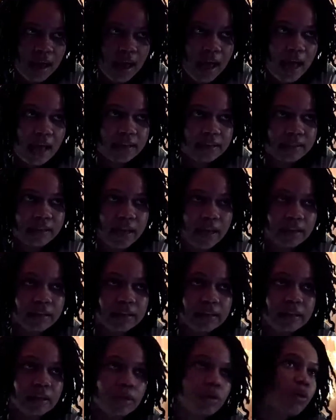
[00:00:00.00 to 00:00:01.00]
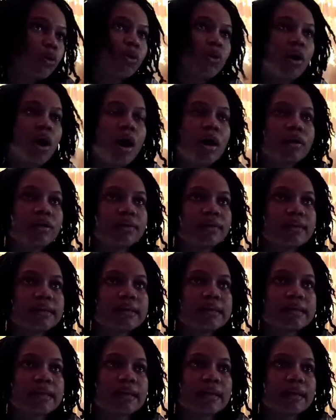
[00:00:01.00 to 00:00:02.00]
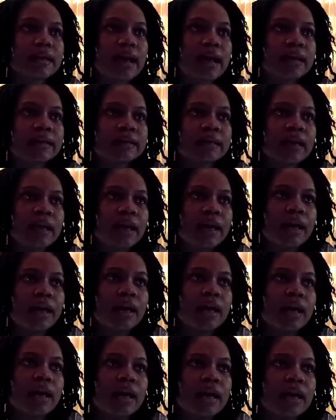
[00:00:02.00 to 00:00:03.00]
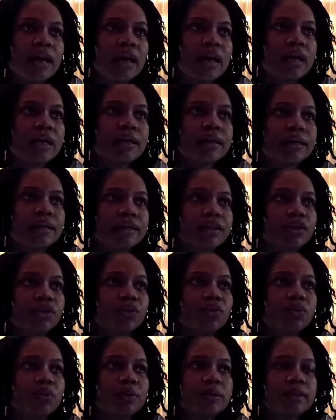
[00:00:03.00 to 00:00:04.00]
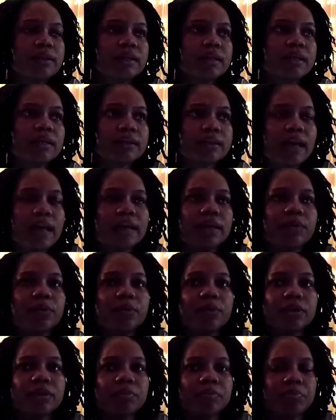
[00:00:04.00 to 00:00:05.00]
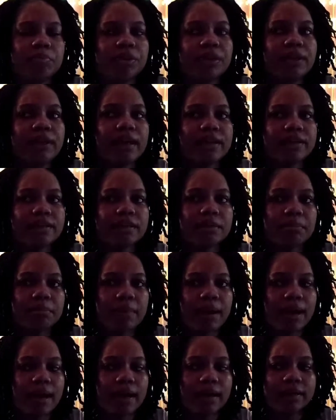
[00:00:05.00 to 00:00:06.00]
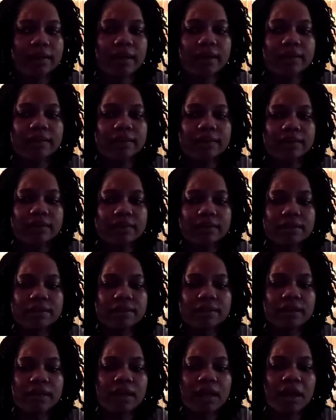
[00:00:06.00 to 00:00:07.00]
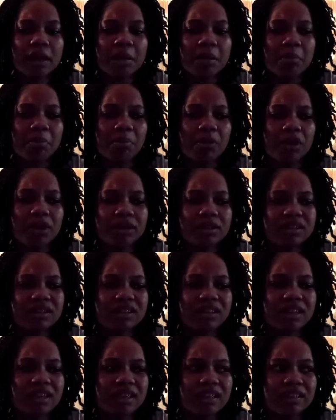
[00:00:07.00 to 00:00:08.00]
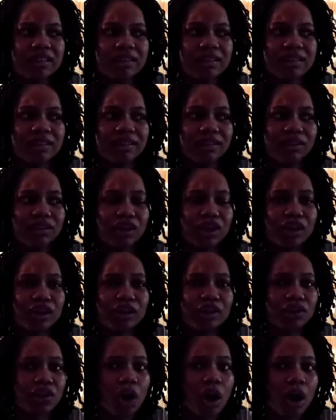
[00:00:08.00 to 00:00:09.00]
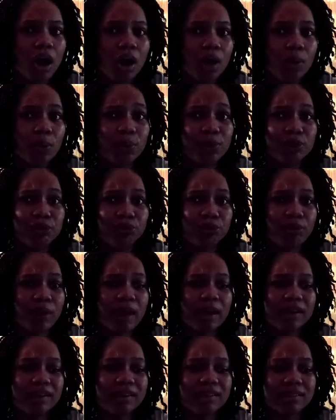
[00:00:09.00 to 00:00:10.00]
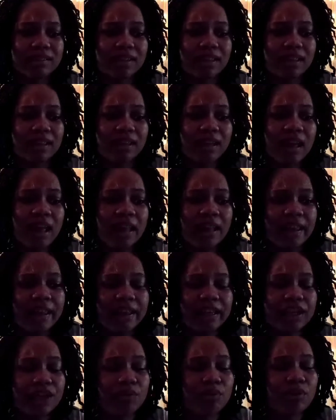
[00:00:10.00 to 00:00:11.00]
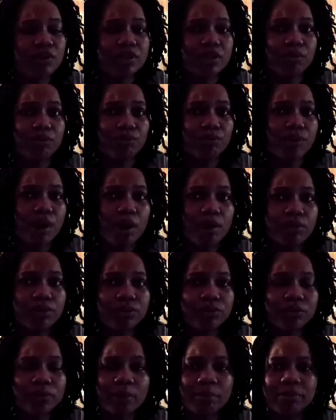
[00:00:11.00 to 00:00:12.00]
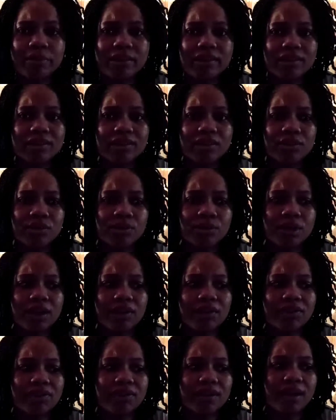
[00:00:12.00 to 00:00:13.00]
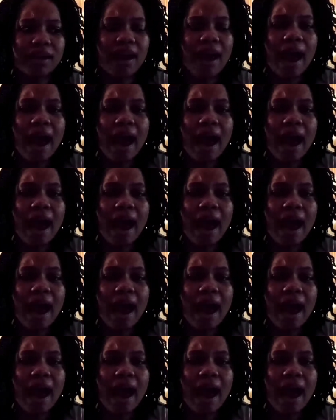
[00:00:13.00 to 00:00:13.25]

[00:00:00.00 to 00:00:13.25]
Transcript: And then he go on to say that you would think that he would be getting mad at this, but his ding dong was rising, like he was aroused from this situation.